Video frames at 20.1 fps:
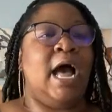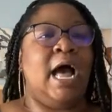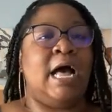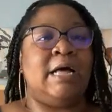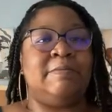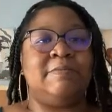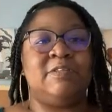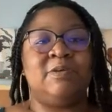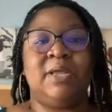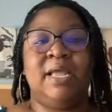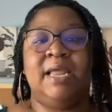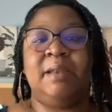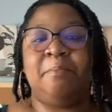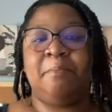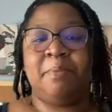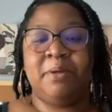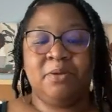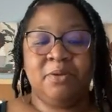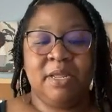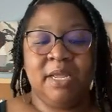So again,
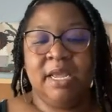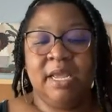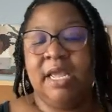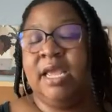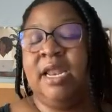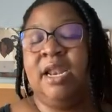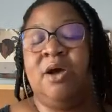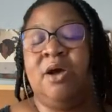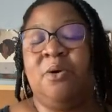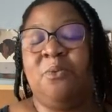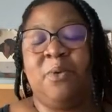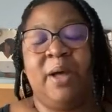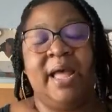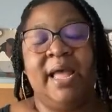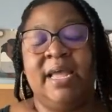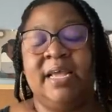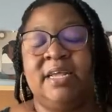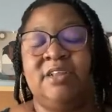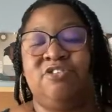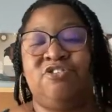building in a
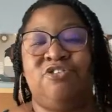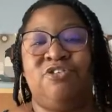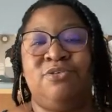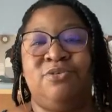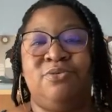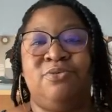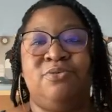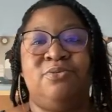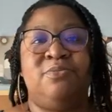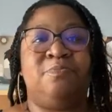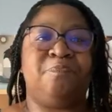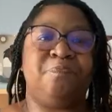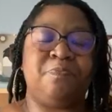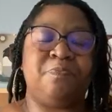way to